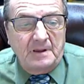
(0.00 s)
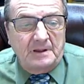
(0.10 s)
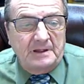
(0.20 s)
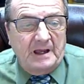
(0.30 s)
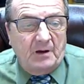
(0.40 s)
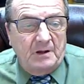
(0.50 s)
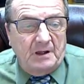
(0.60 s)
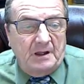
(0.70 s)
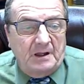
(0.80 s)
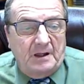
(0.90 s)
Now,
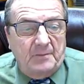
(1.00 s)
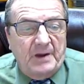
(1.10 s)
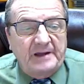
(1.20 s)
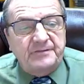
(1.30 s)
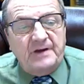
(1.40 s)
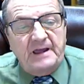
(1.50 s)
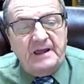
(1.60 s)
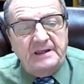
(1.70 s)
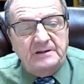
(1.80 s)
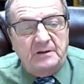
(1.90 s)
bona
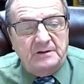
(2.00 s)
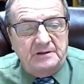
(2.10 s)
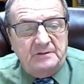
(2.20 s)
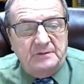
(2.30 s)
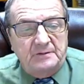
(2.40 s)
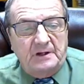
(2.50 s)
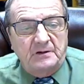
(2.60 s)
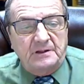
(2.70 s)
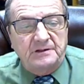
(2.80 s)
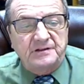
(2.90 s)
fide, when I look
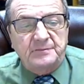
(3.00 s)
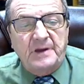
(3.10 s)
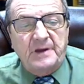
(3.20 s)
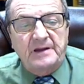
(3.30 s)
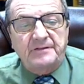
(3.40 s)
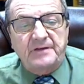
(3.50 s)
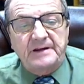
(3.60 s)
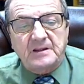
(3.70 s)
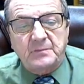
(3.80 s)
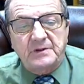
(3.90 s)
at this, is bona fide
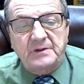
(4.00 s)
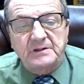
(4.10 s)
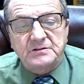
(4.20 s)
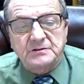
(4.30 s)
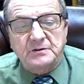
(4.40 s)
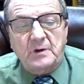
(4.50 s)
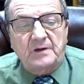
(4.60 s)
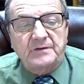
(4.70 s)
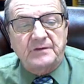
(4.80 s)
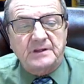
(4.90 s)
occupational
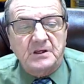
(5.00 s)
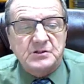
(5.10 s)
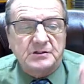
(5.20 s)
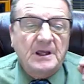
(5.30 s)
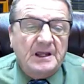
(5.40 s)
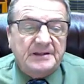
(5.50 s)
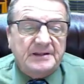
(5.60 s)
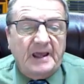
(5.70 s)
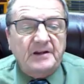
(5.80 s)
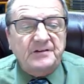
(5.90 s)
qualification.
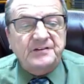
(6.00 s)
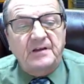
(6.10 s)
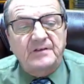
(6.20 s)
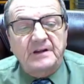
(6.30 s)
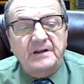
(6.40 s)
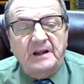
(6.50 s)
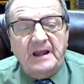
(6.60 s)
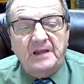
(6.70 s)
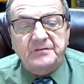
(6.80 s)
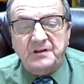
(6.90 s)
Title VII
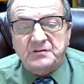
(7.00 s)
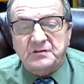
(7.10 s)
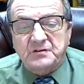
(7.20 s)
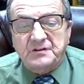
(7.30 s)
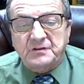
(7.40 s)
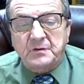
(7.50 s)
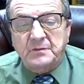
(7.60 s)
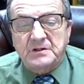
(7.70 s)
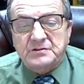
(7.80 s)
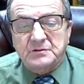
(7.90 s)
allows for sexual
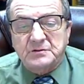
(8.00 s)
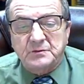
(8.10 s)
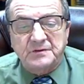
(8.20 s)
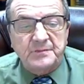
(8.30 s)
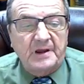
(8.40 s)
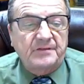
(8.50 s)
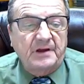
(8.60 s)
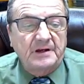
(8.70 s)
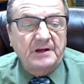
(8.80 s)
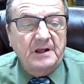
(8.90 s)
discrimination where it's bona
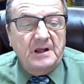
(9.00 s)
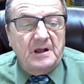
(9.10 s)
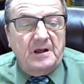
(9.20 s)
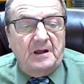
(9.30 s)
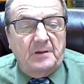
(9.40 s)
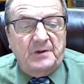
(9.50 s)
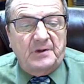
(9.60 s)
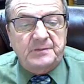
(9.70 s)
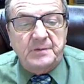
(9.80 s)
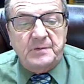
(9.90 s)
fide.
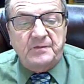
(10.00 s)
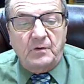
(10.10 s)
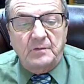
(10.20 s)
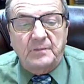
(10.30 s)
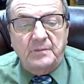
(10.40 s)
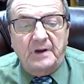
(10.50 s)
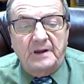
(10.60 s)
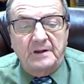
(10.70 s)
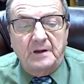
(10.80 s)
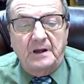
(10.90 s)
Must be performed by
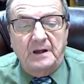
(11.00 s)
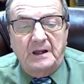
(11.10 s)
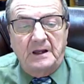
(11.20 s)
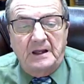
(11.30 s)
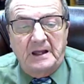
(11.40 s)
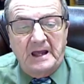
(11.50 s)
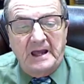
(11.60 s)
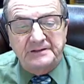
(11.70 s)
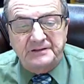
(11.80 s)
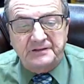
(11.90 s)

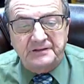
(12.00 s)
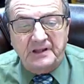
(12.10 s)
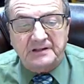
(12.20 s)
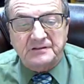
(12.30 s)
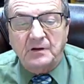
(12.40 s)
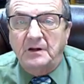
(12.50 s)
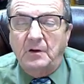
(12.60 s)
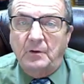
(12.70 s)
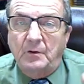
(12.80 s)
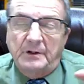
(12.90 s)
on sex
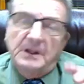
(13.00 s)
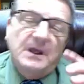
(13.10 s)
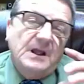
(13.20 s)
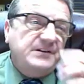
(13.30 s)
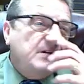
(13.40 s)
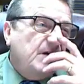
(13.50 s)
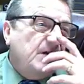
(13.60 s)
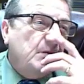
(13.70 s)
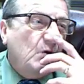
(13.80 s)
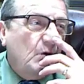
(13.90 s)
only. Let's see, if
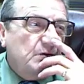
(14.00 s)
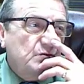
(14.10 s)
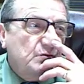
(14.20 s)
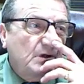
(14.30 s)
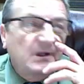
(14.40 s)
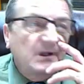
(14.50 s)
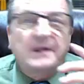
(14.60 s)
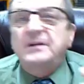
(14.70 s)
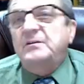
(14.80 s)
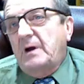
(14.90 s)
I'm going to a
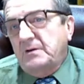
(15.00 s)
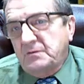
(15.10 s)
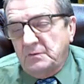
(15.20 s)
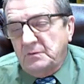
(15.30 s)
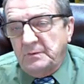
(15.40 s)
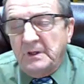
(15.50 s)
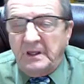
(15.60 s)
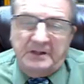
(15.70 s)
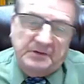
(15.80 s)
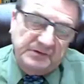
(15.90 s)
ladies' washroom
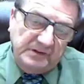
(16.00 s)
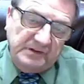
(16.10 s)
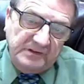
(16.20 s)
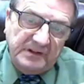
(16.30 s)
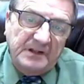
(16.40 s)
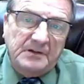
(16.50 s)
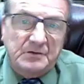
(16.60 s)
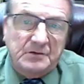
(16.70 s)
and there's a attendant there,